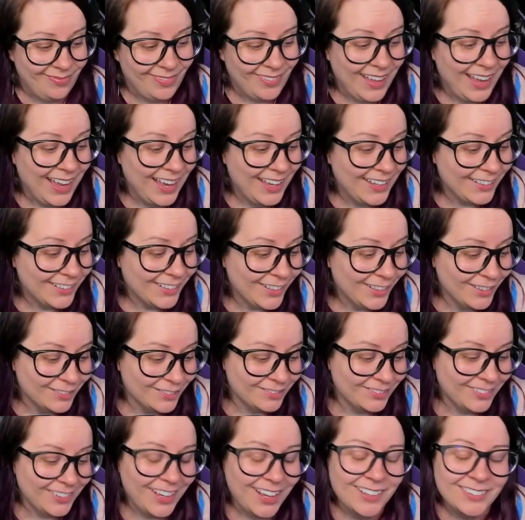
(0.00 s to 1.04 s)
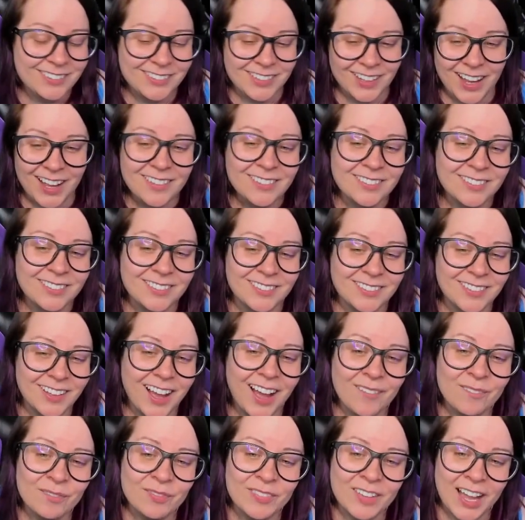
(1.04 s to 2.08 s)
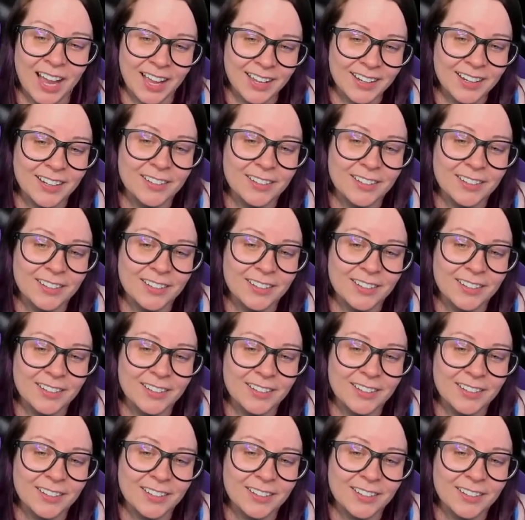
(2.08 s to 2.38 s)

I don't know. I, I, I'm kind